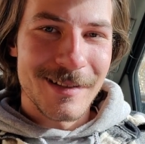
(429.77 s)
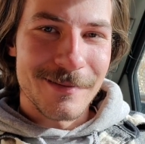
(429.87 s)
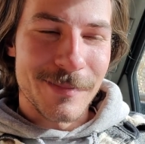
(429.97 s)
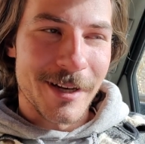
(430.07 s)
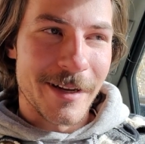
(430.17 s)

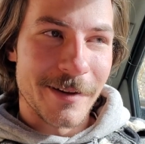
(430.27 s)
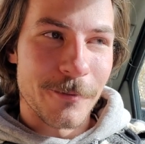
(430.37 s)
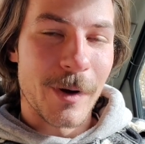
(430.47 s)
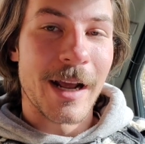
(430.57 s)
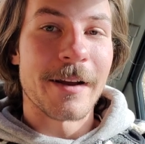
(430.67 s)
But
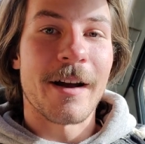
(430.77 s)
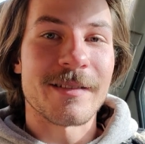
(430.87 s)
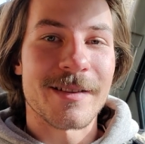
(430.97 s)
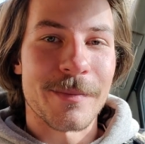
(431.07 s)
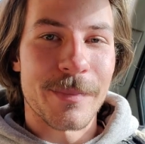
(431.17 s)
when I got
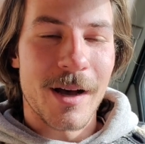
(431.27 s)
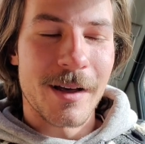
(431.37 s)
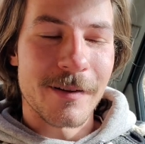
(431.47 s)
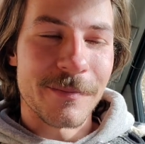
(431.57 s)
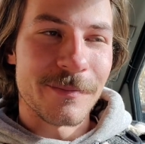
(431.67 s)
to the
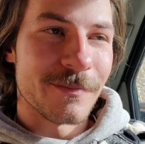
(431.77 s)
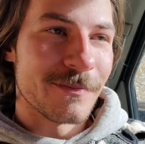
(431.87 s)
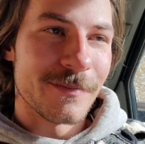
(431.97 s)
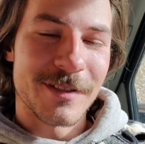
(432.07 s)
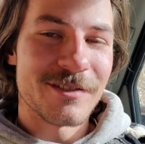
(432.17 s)
bottom,
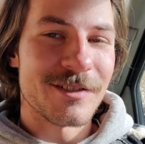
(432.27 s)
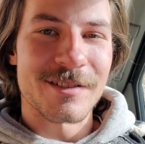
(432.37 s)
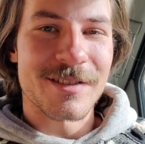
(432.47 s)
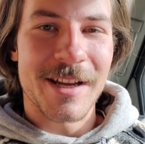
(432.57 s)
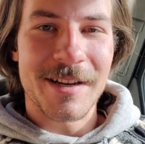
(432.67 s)
it's
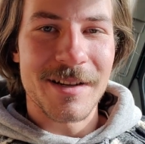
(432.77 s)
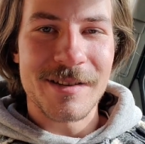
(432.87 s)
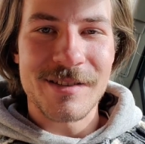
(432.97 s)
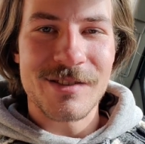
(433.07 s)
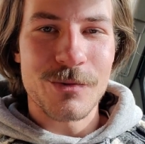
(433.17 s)
just like
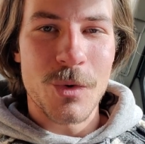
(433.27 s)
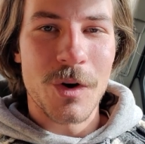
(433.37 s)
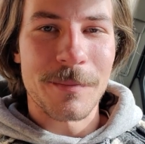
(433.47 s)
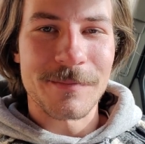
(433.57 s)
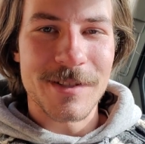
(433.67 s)
a
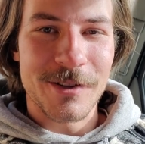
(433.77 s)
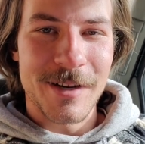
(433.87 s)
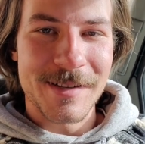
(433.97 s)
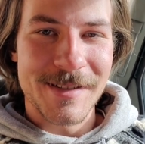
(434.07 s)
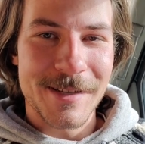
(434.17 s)
swarm. It's
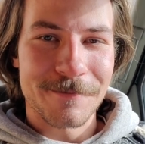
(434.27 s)
crazy.